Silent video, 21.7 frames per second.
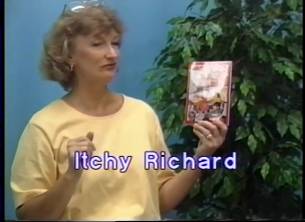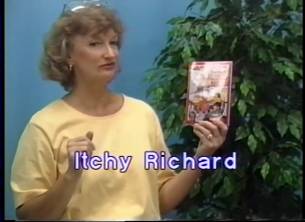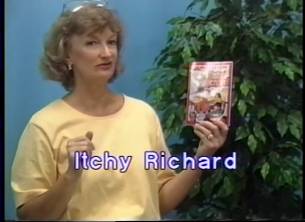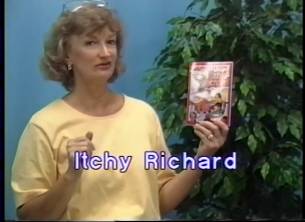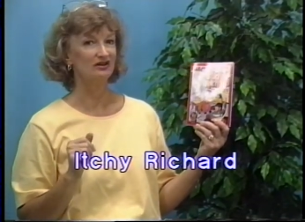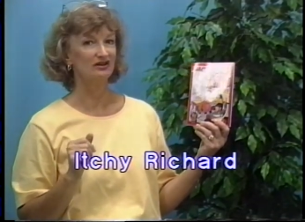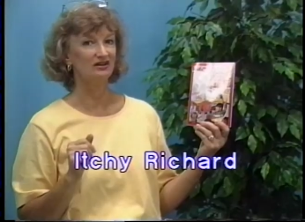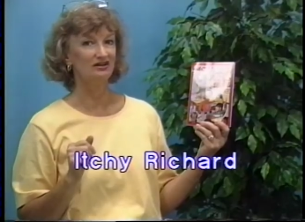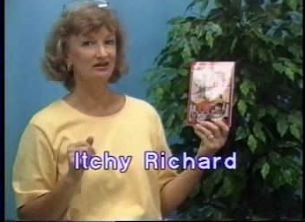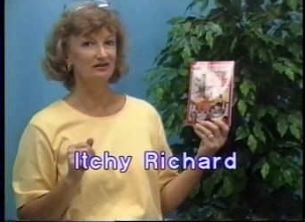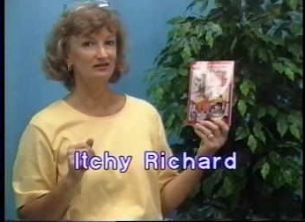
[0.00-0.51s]
So
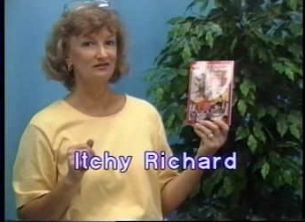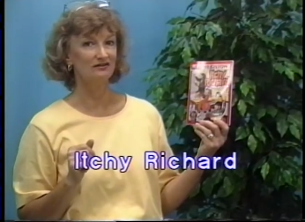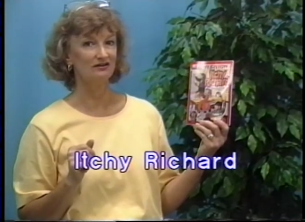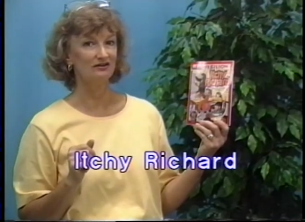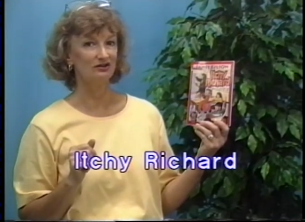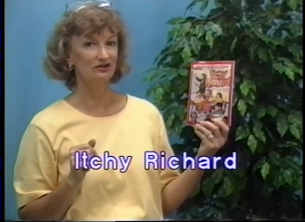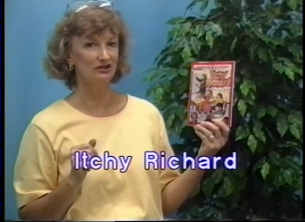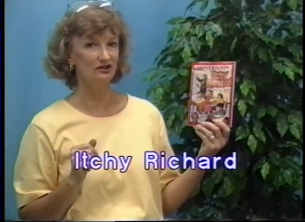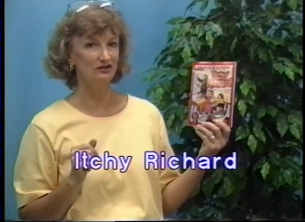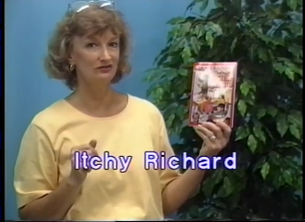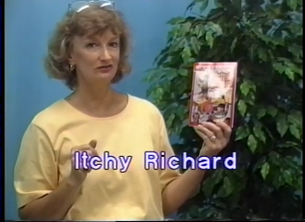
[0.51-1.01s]
the kids
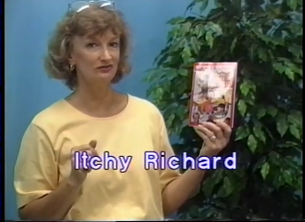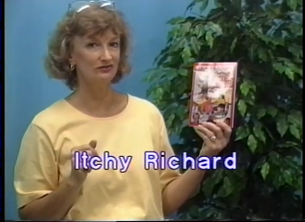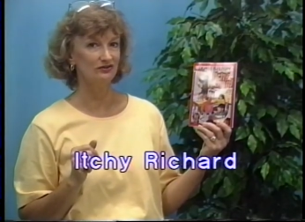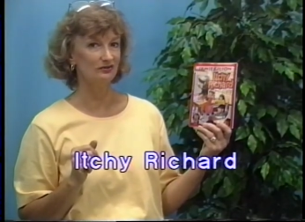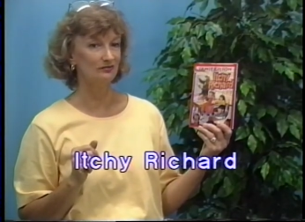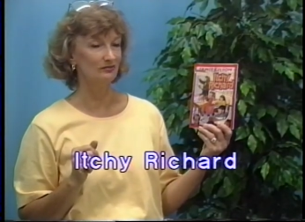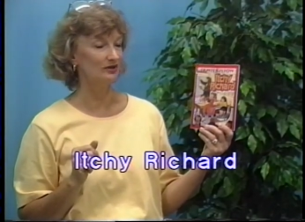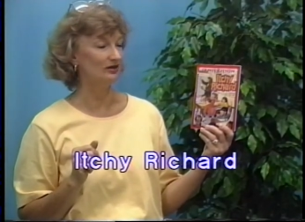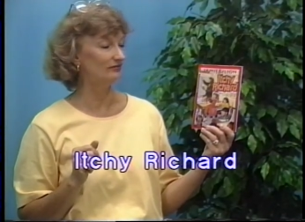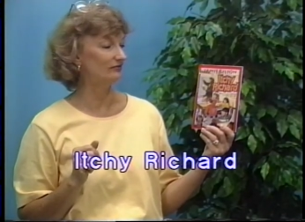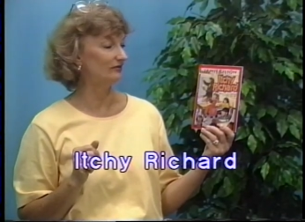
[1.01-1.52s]
accused
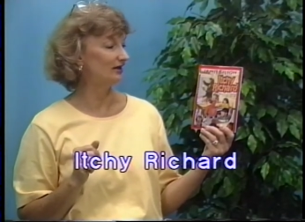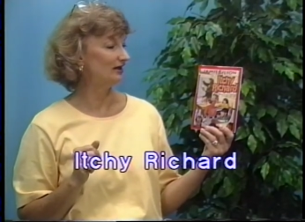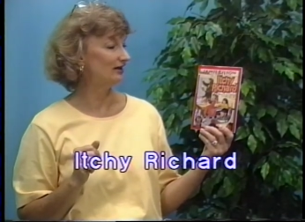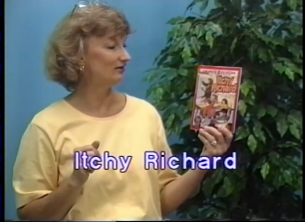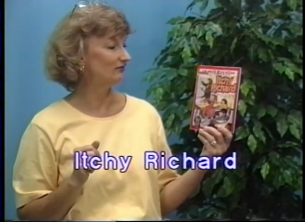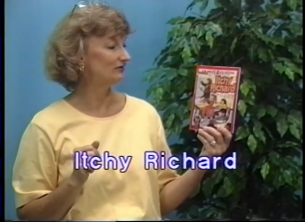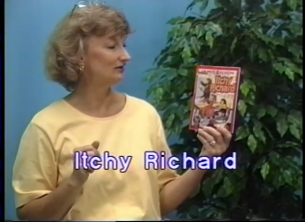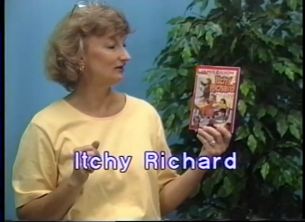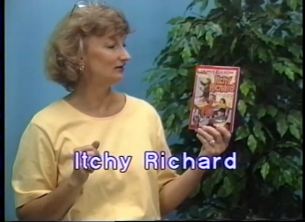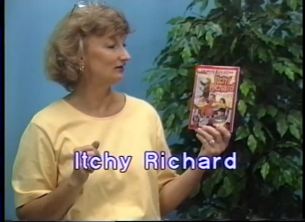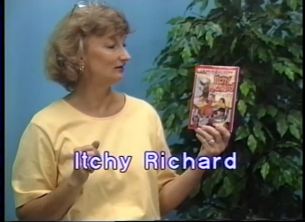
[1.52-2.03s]
him of
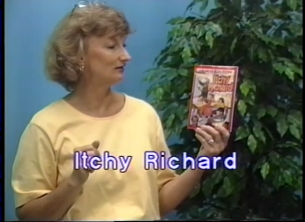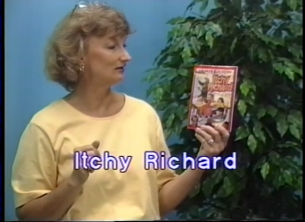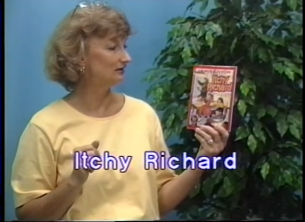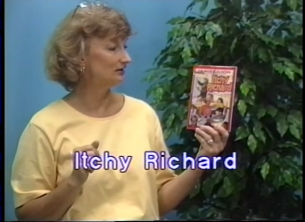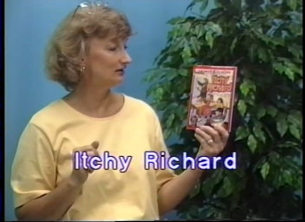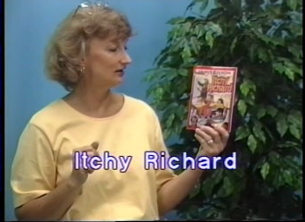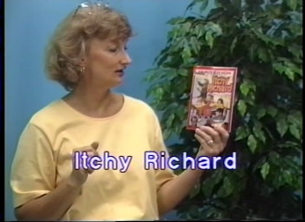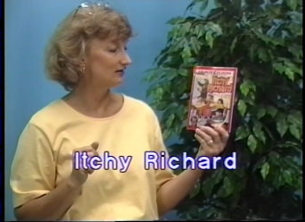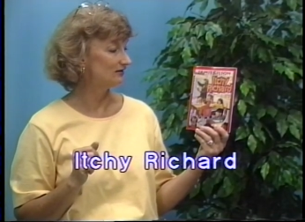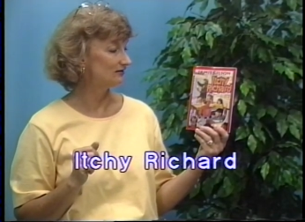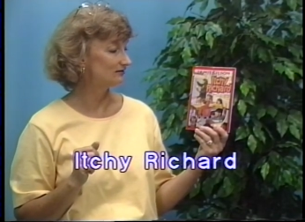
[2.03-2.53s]
having
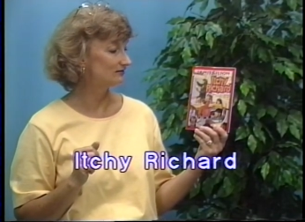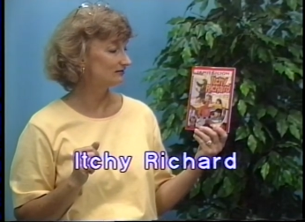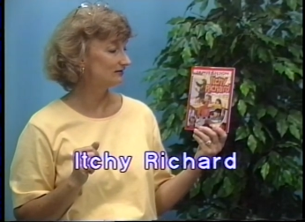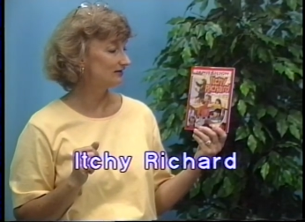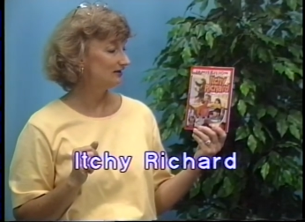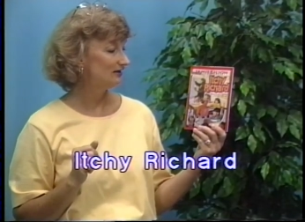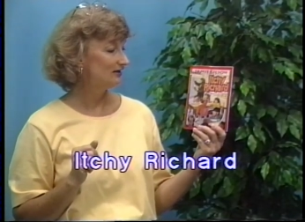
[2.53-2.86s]
lice.